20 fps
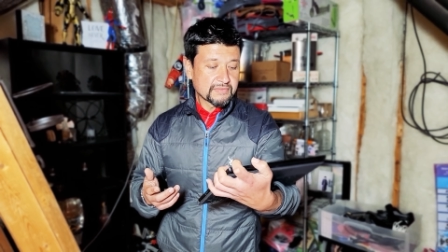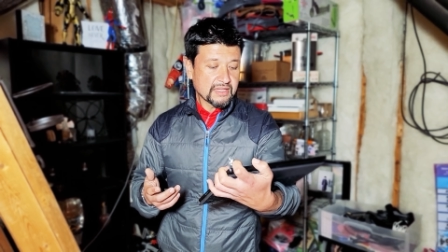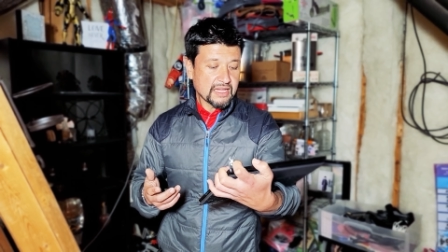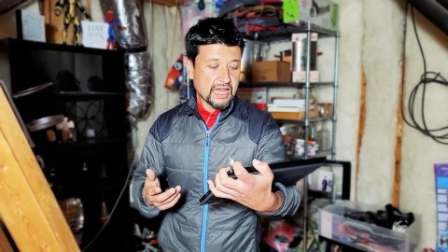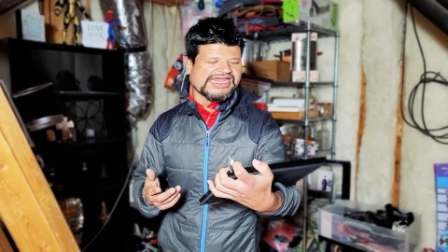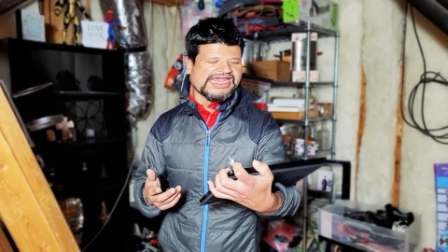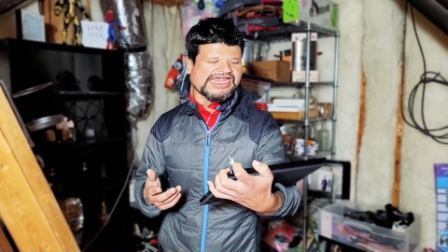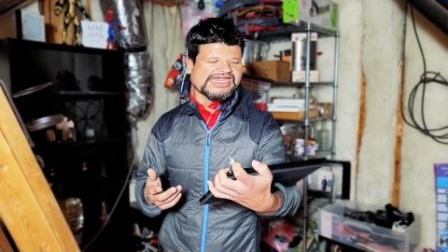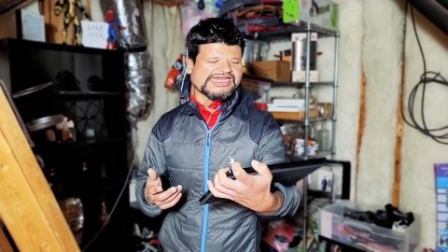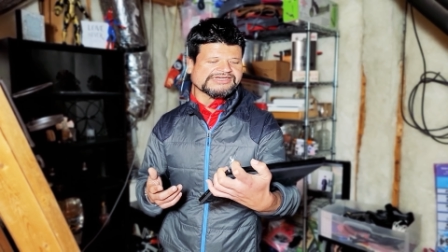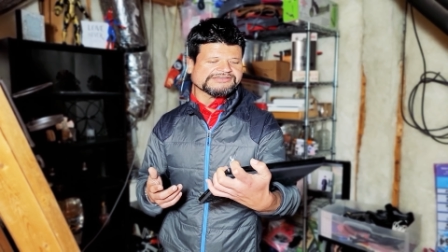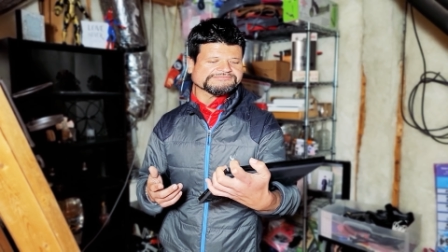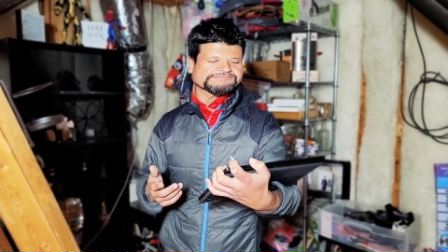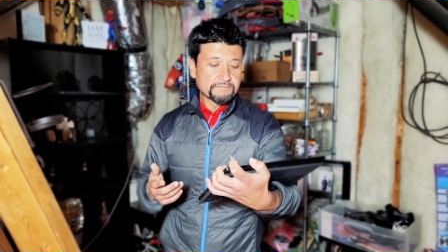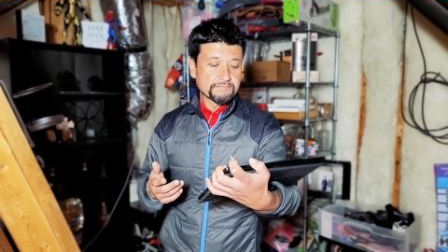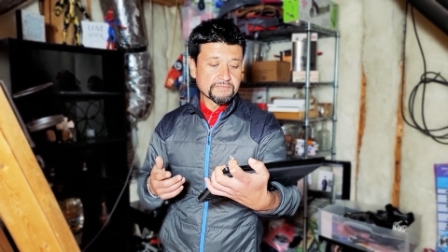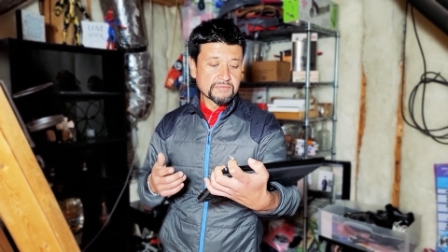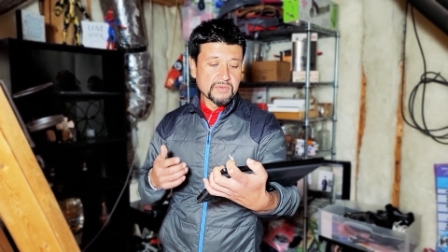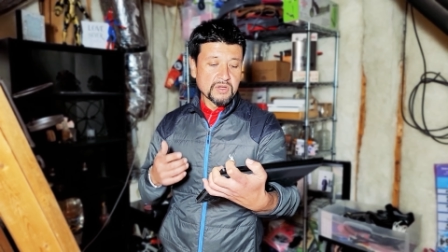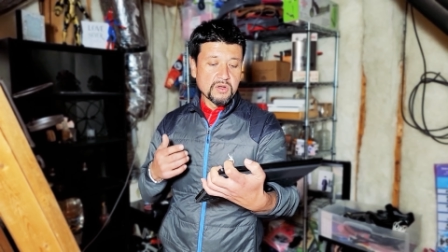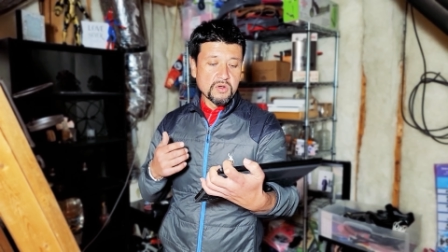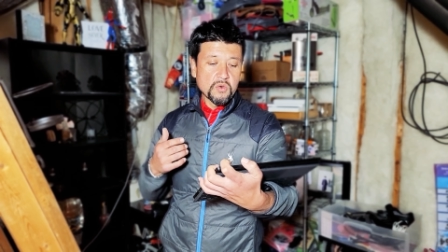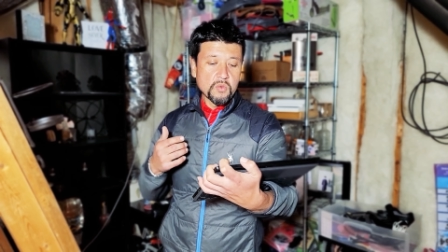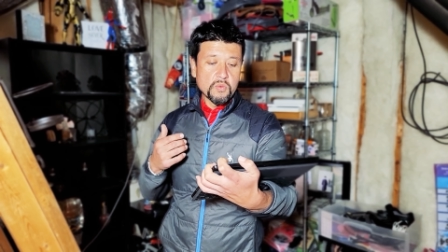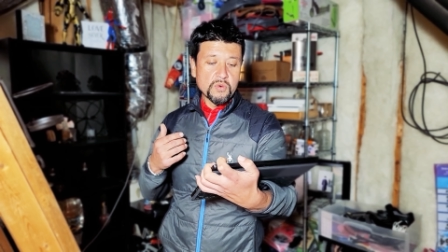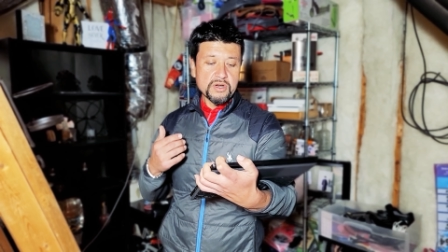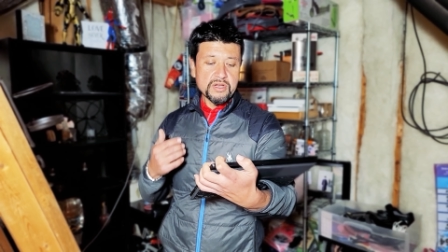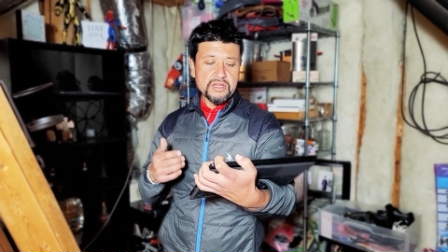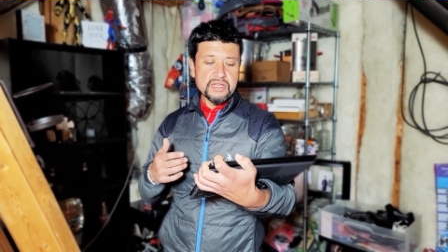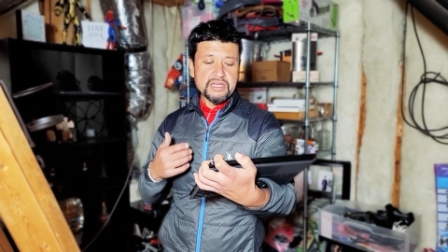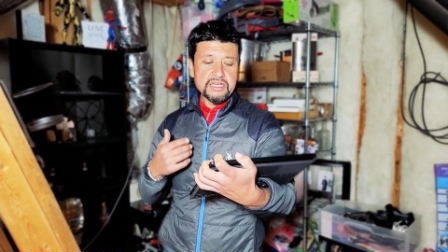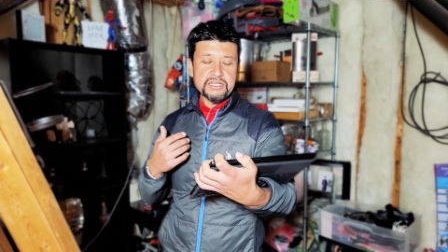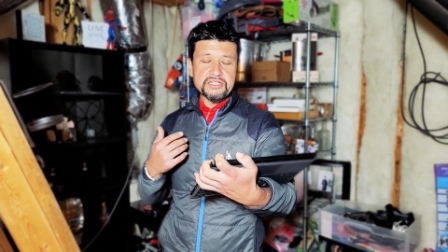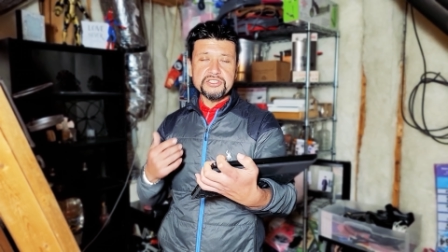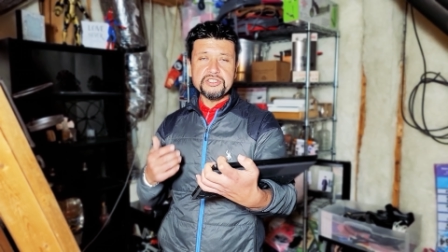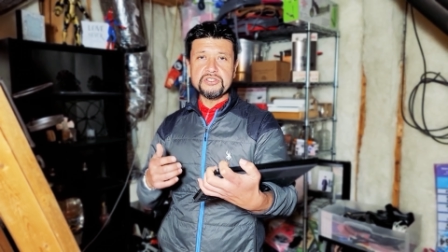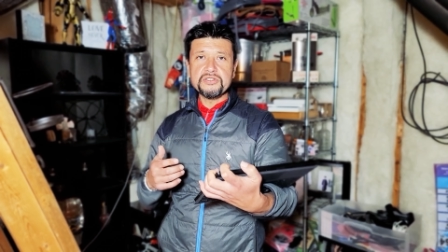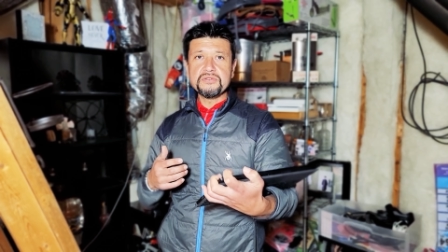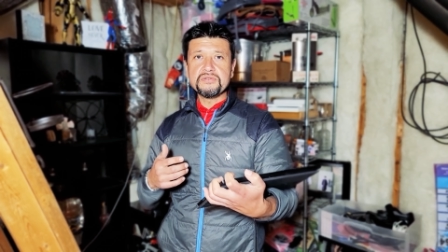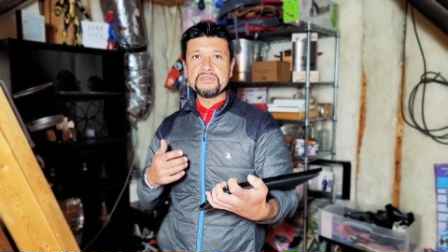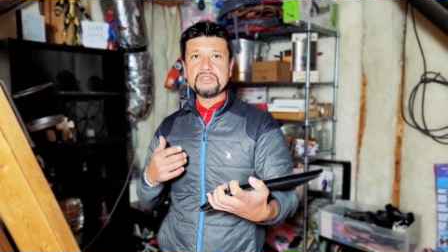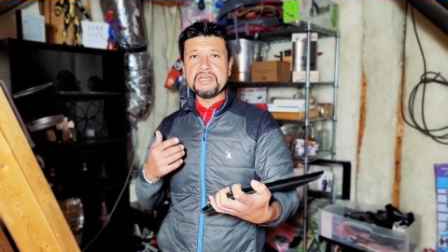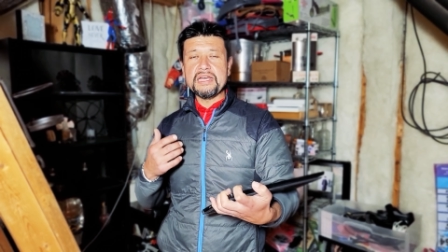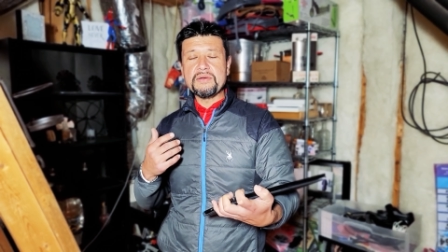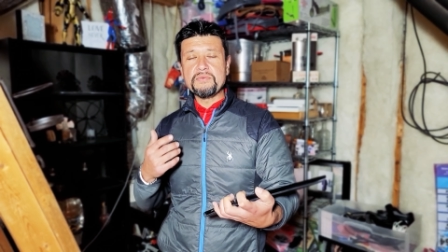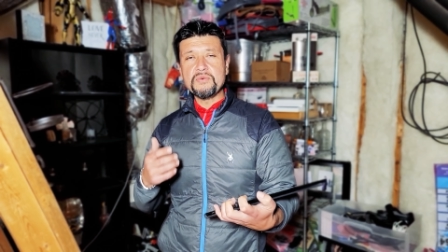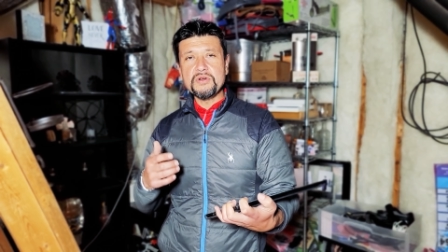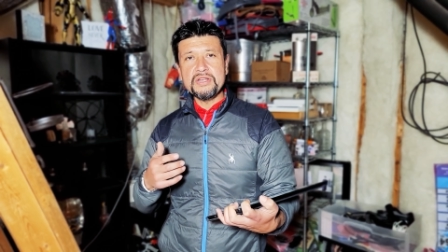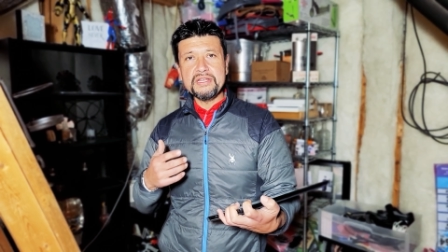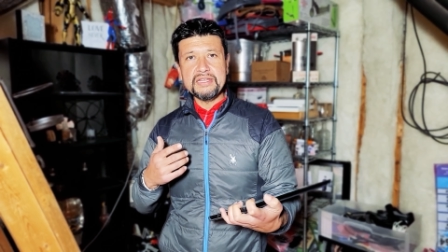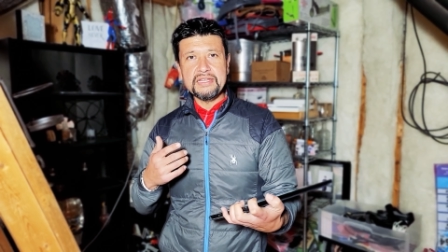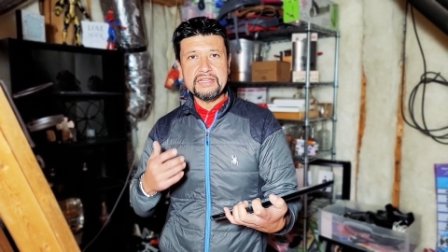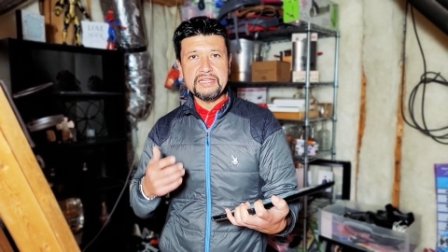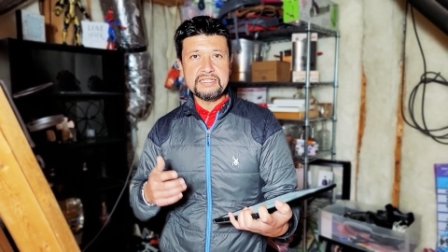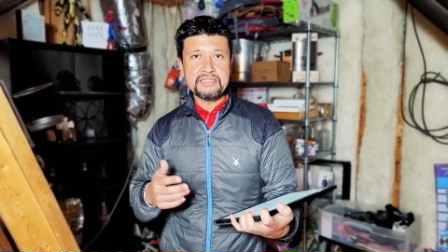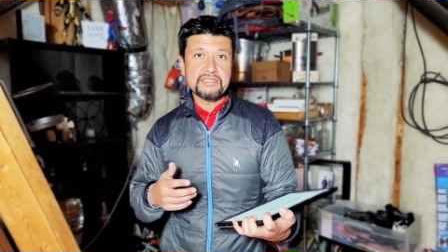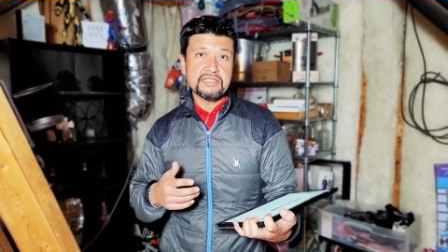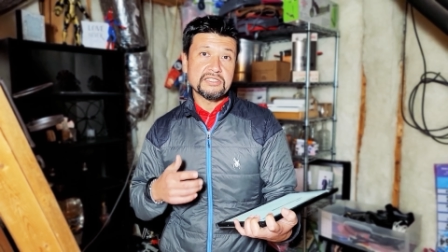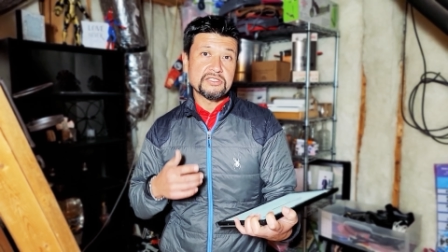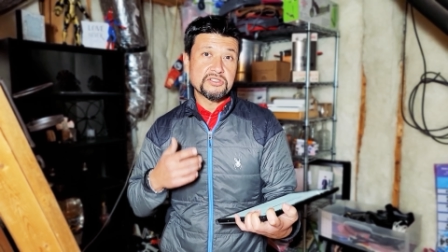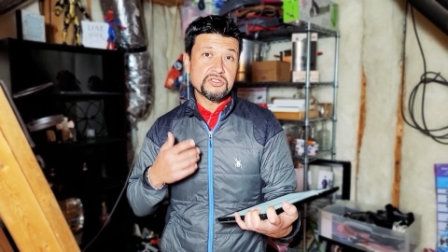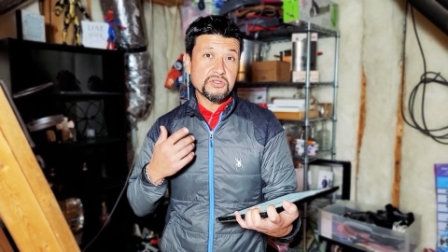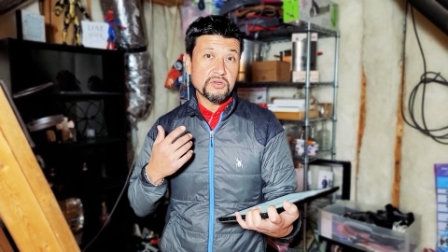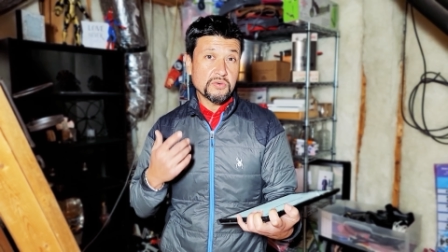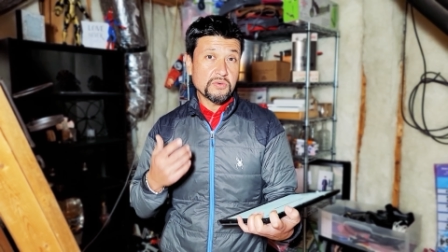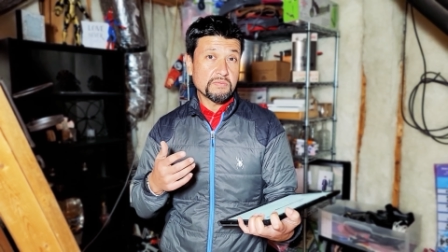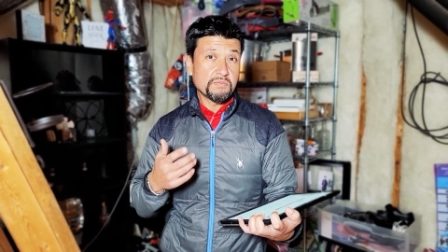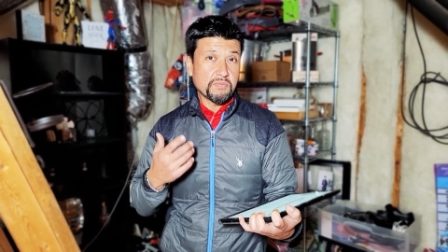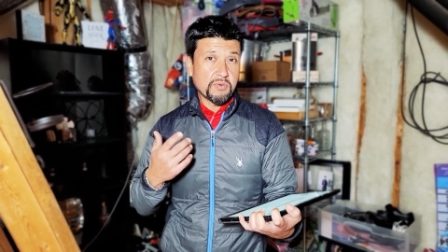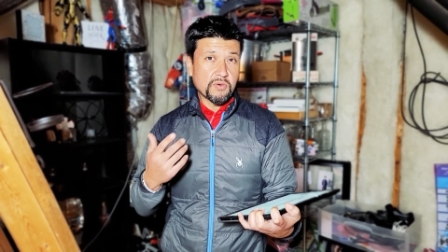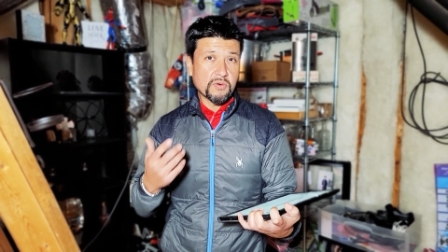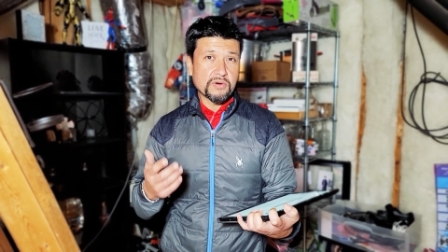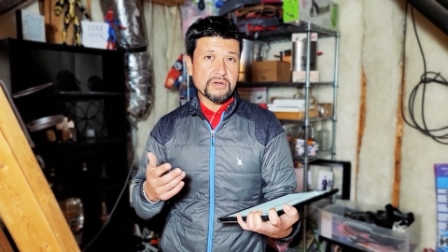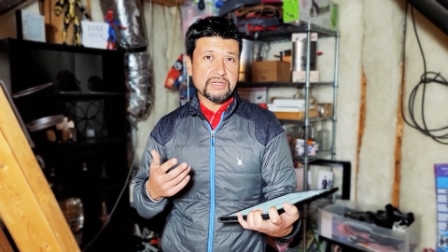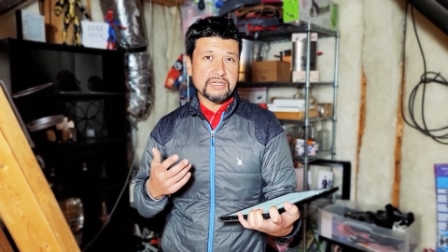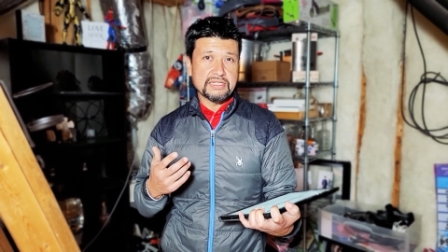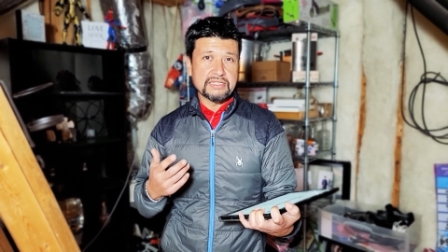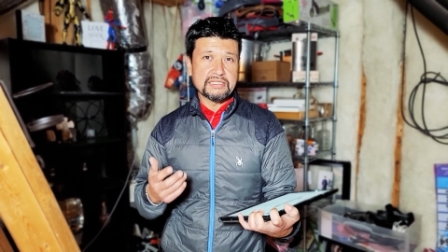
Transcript: And one of the issues and one of the things that's so important is